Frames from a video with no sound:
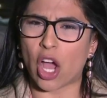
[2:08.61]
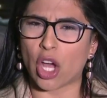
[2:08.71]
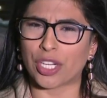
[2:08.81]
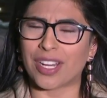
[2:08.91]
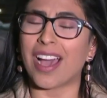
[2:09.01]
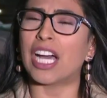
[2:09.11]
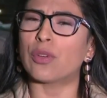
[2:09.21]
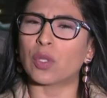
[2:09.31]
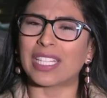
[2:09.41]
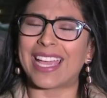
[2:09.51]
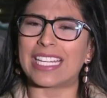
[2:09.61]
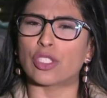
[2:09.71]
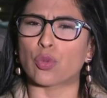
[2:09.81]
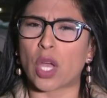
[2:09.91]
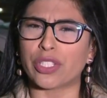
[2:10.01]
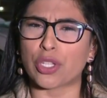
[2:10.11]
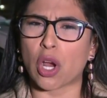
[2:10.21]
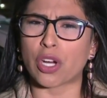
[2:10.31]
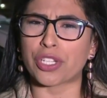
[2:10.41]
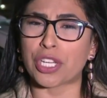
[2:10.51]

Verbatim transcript: on an unrelated drug charge.